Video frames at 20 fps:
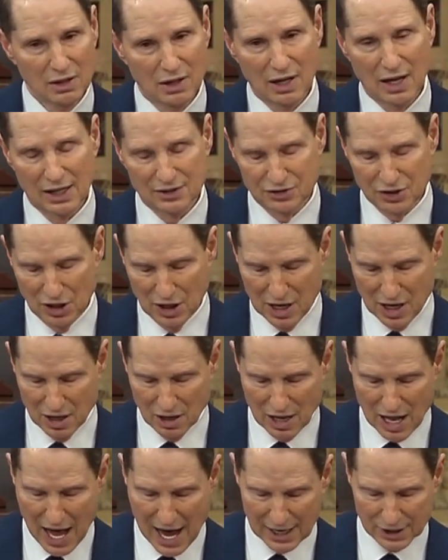has a
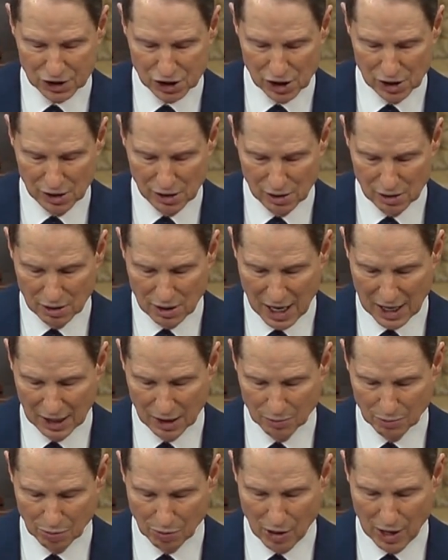legal action they
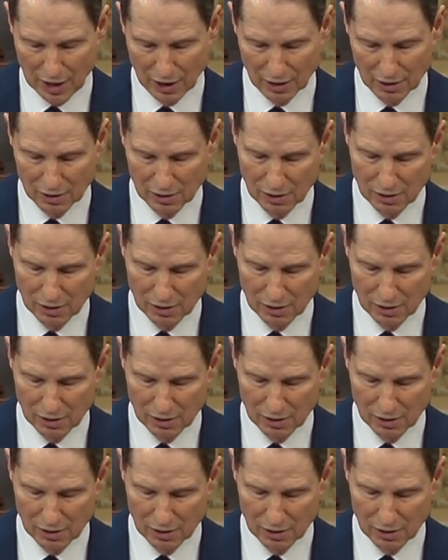can bring.